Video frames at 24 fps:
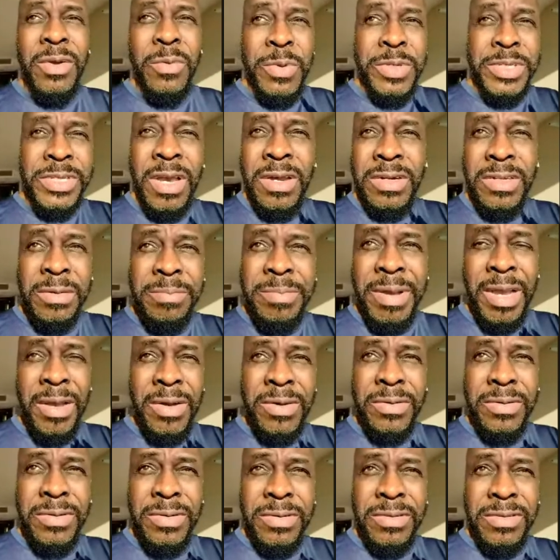We talked
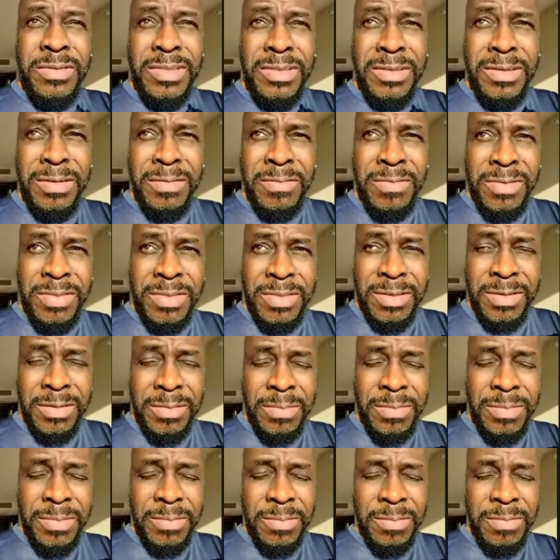about the
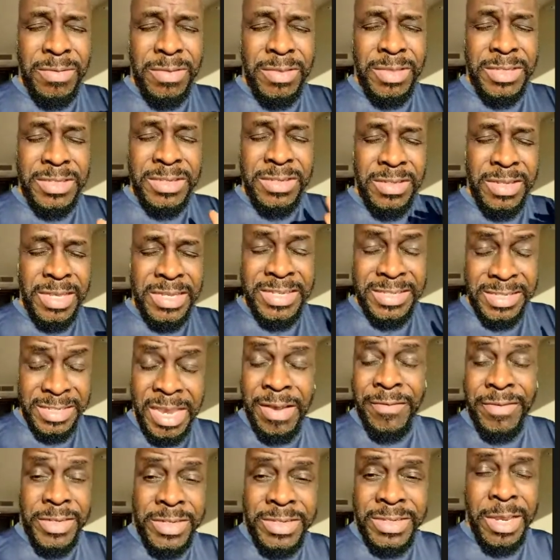
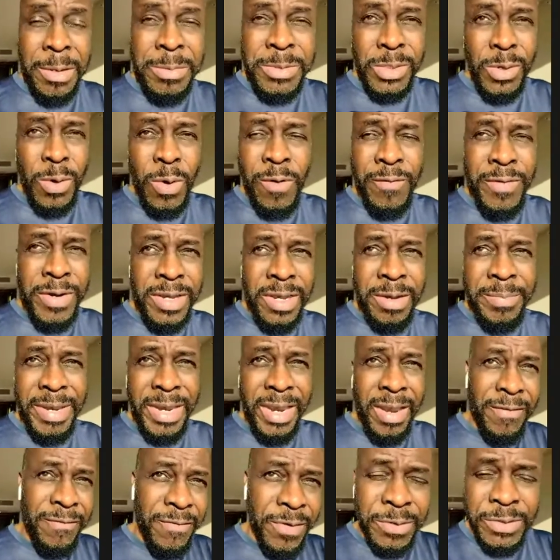7 steps to
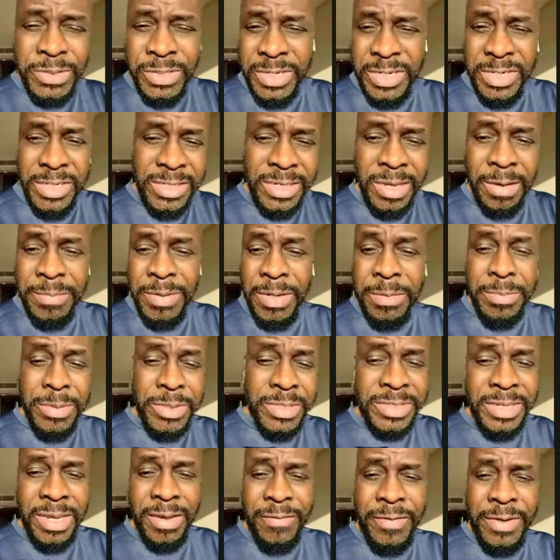overcoming adversity. Step number
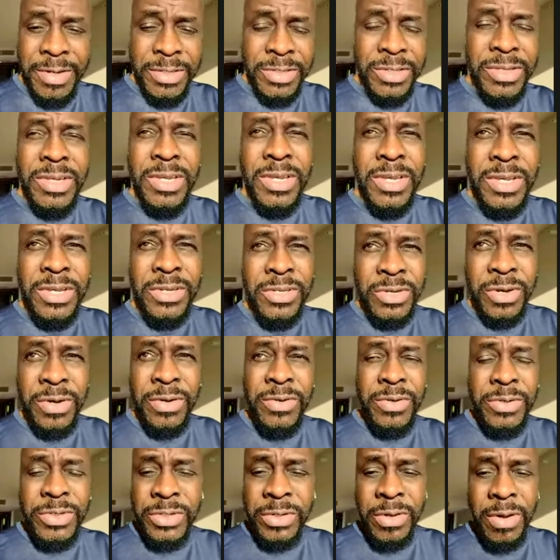7 is
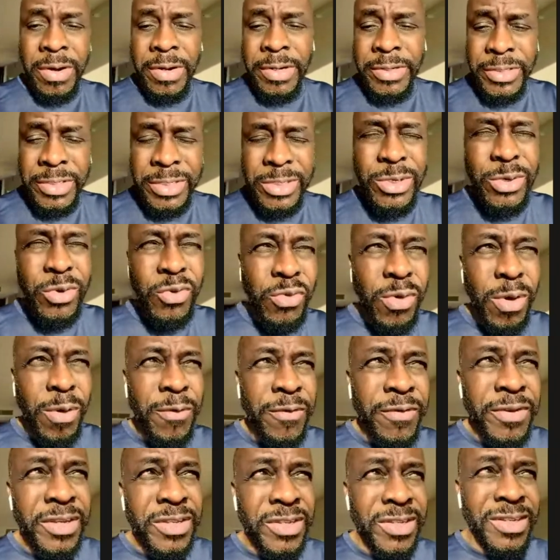turn your scars into
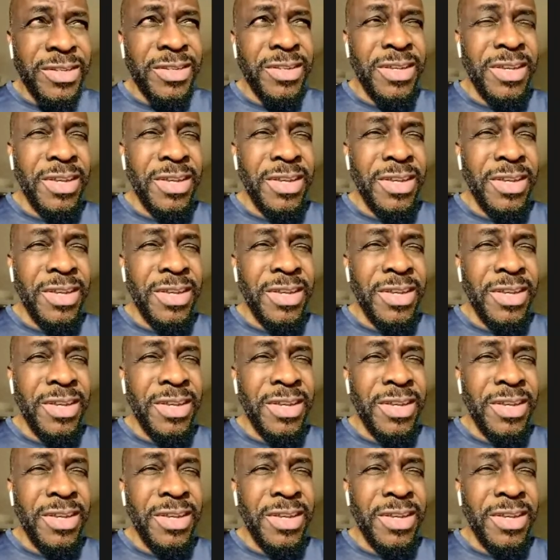trophies,